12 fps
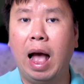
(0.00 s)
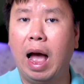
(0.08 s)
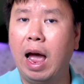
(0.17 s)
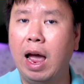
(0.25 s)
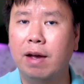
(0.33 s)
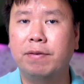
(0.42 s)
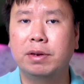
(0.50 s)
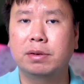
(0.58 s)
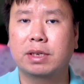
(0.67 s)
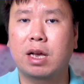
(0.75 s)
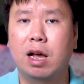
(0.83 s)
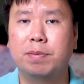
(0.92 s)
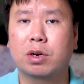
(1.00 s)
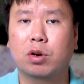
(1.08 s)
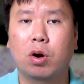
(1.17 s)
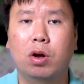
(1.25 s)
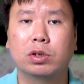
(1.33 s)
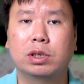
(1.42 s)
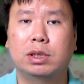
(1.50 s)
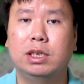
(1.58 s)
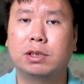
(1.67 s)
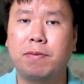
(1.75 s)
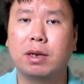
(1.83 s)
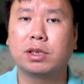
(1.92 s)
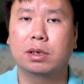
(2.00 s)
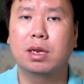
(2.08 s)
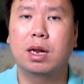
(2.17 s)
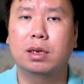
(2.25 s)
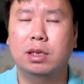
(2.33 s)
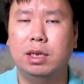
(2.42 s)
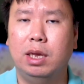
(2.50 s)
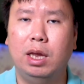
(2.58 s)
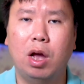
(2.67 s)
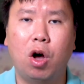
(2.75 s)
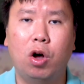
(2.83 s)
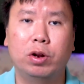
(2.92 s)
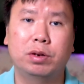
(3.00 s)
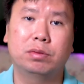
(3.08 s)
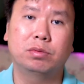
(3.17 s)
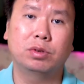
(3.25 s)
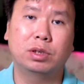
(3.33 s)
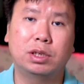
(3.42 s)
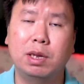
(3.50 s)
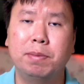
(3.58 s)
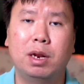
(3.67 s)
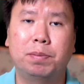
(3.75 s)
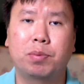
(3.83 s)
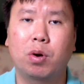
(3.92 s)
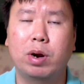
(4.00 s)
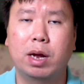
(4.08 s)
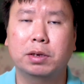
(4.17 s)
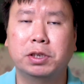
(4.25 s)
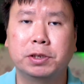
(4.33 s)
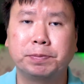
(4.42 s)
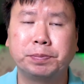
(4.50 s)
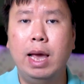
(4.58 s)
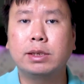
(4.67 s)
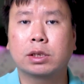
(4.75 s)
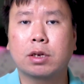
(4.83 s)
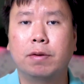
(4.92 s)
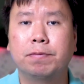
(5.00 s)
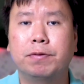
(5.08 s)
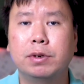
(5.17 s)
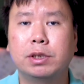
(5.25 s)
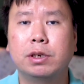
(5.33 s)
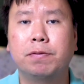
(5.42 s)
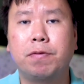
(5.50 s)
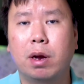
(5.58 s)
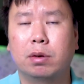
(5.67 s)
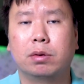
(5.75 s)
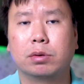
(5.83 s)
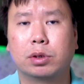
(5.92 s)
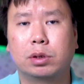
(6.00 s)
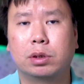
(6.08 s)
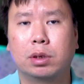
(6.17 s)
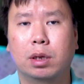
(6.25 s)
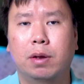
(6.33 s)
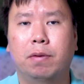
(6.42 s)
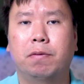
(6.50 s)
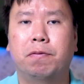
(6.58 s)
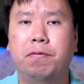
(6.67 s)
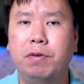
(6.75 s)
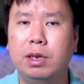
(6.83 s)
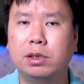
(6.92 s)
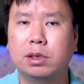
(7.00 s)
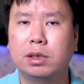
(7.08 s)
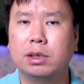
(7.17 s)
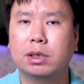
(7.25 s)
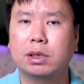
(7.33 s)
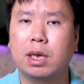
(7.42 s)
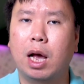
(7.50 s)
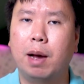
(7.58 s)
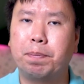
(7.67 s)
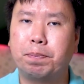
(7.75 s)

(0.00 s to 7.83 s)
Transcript: I haven't come across this functionality on similar products. Its conversion funnels features are